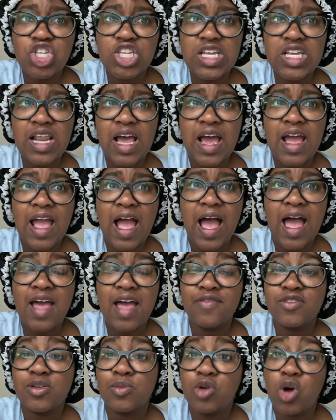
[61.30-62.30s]
tonight i
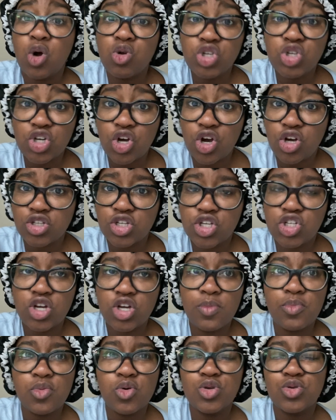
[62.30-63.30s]
have some coaching calls to
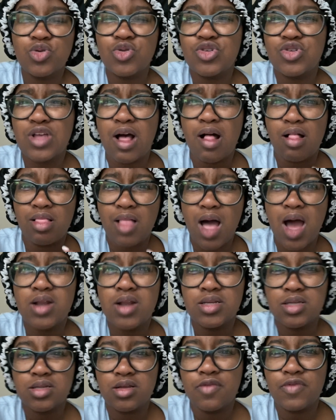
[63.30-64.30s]
jump on so there's a lot of
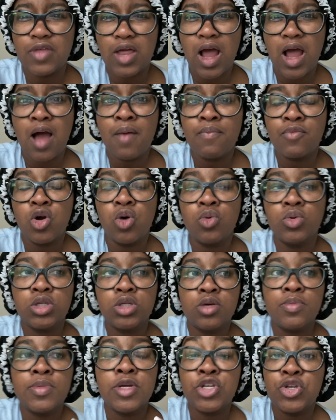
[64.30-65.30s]
stuff that i'm going
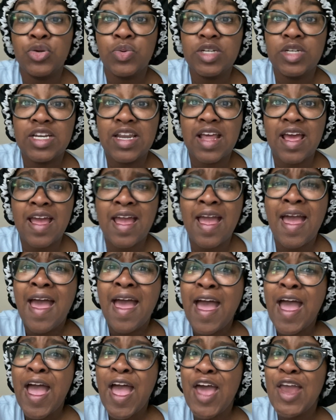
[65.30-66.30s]
to be doing today
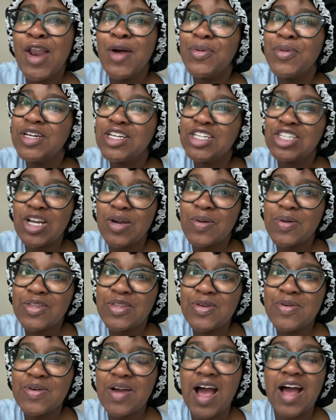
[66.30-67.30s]
and i want to share with
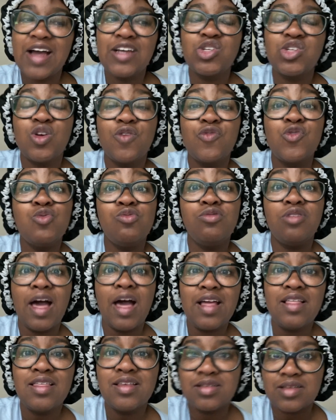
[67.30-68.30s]
you guys so if you
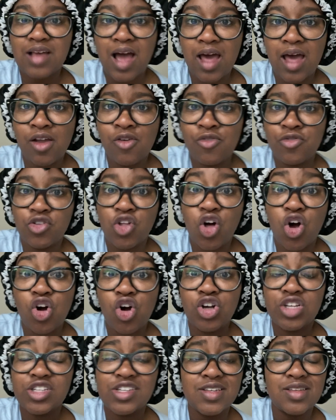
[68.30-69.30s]
like this kind of
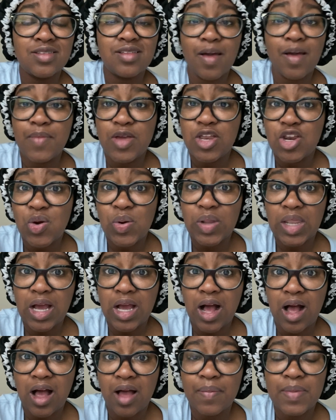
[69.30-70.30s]
vlog just let me know in the
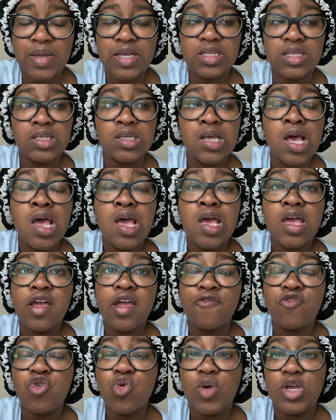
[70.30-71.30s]
comments
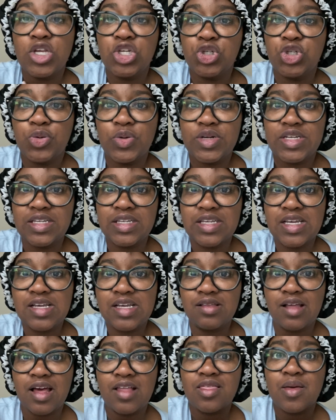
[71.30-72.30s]
if you enjoy
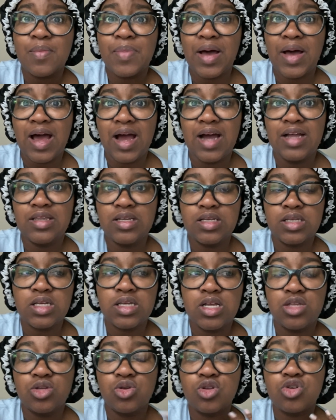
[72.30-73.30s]
seeing like the behind the
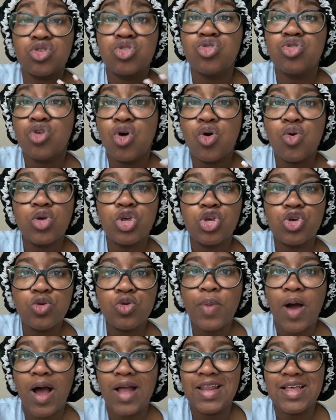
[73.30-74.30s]
scenes so there's no
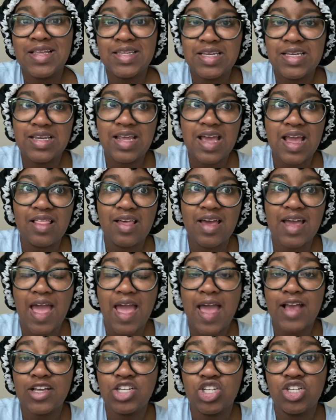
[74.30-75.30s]
couponing today like
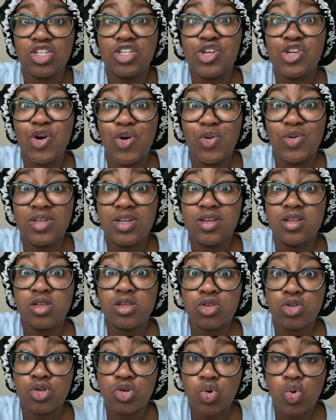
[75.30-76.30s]
actually going to the
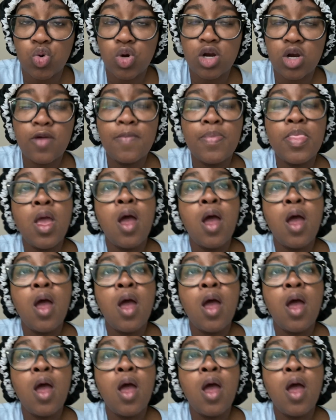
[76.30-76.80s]
store